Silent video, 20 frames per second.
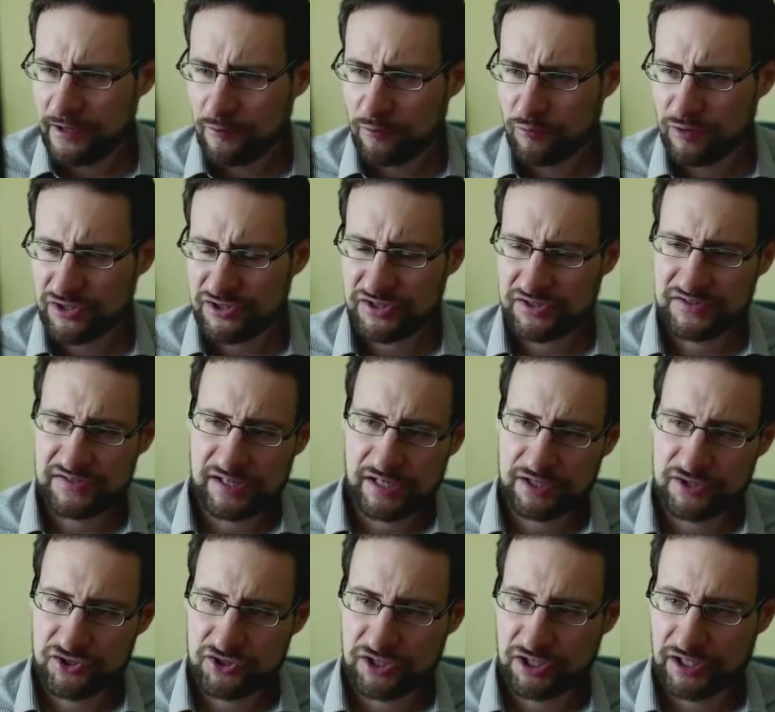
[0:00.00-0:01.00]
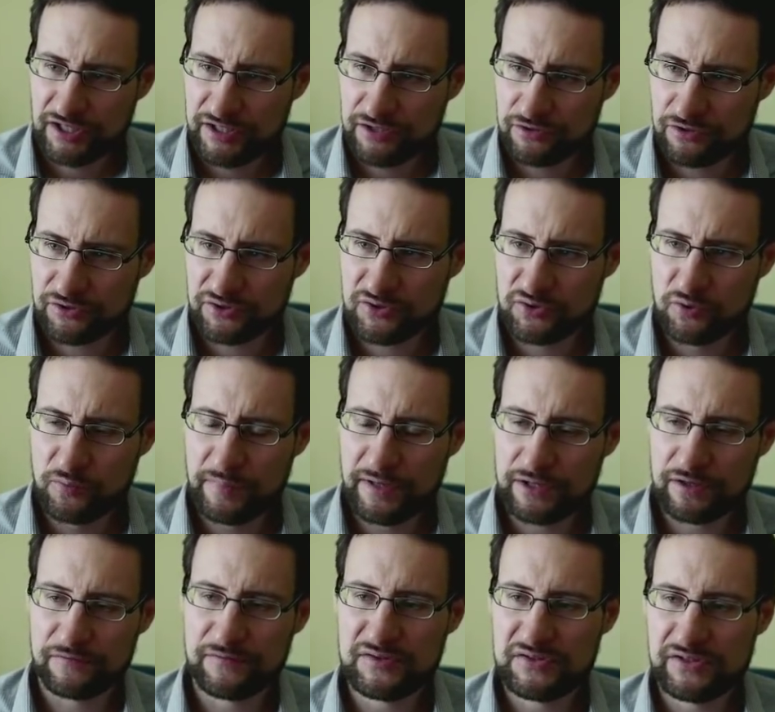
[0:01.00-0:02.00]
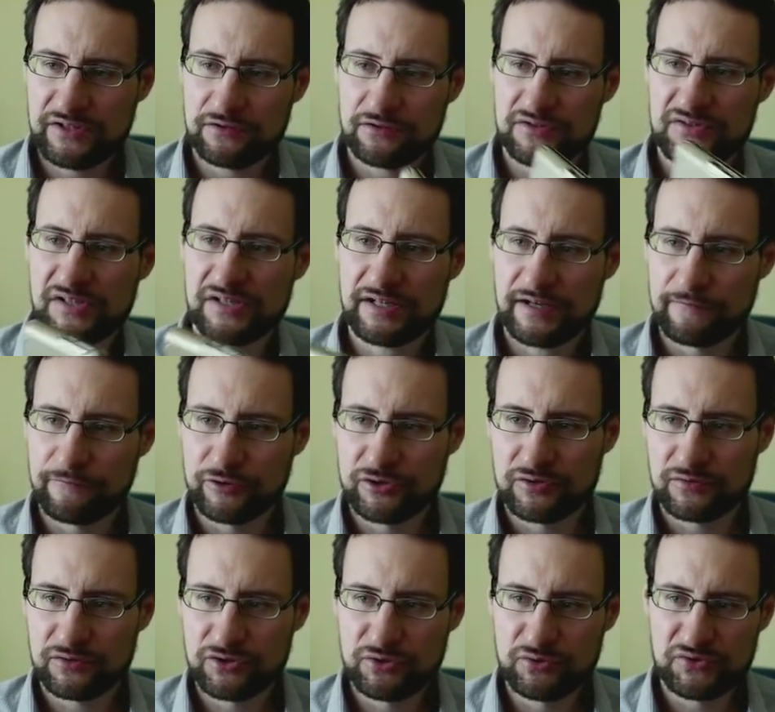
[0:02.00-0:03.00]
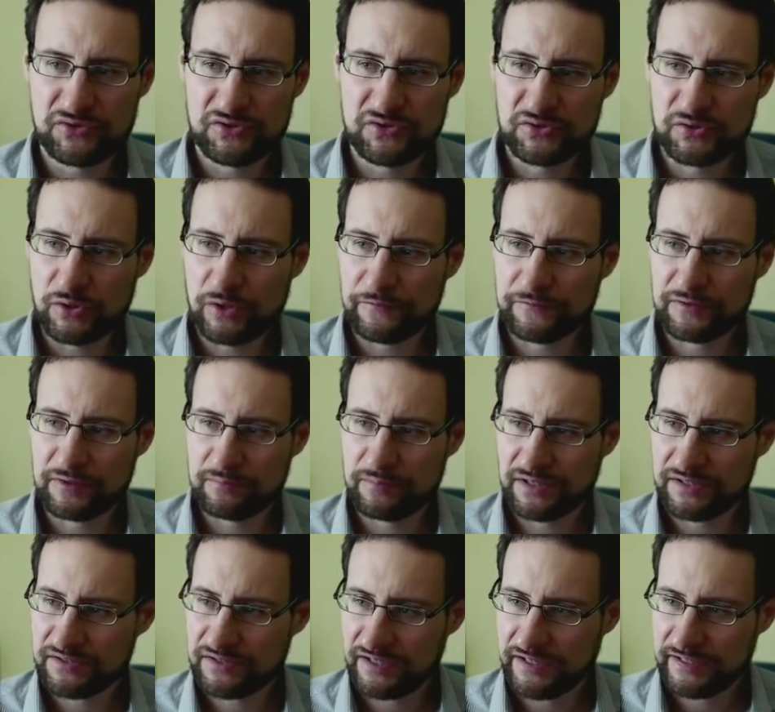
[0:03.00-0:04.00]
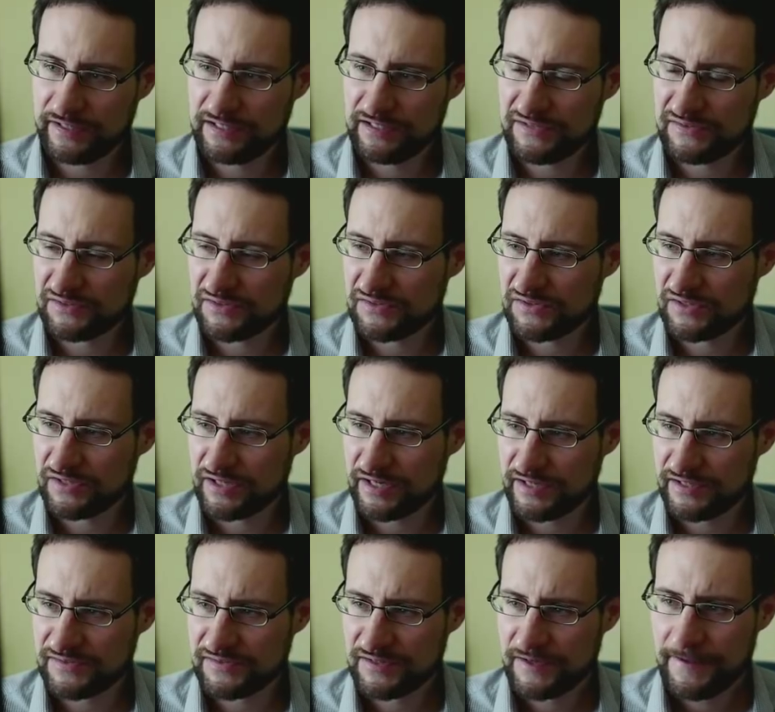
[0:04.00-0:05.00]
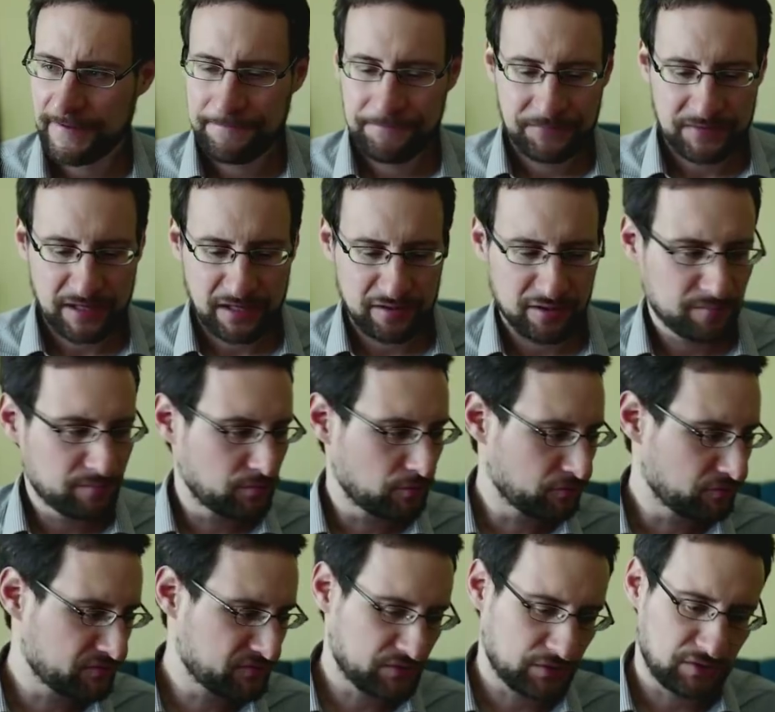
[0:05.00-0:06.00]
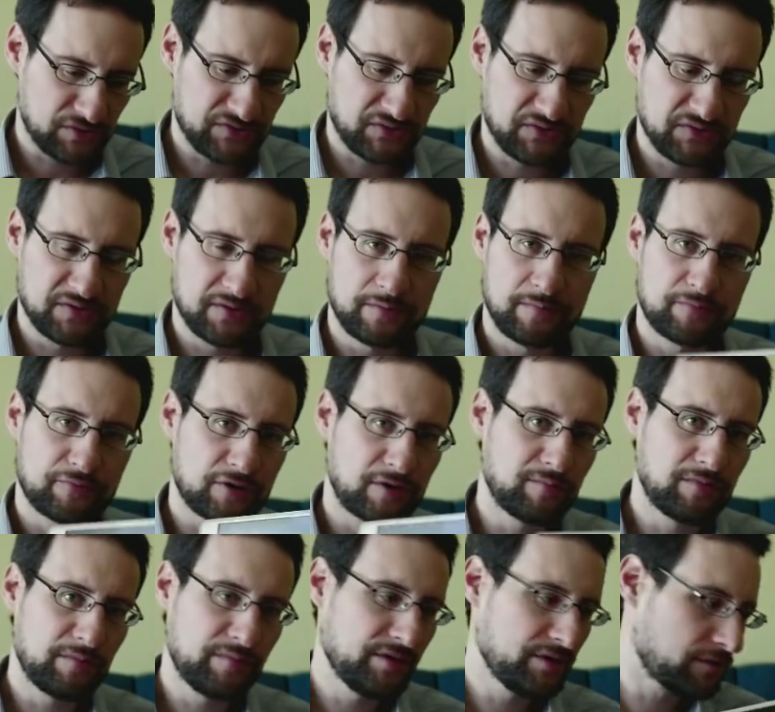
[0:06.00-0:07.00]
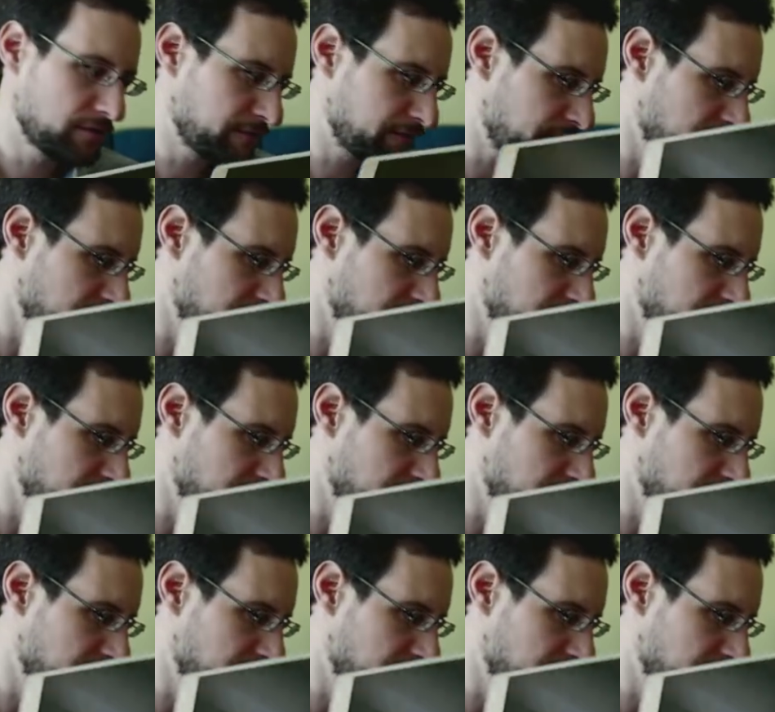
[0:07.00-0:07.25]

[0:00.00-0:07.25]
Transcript: which is actually not too bad of a thing. Not that I would use it so often, but at least it's a nice added bonus. Also the problem here of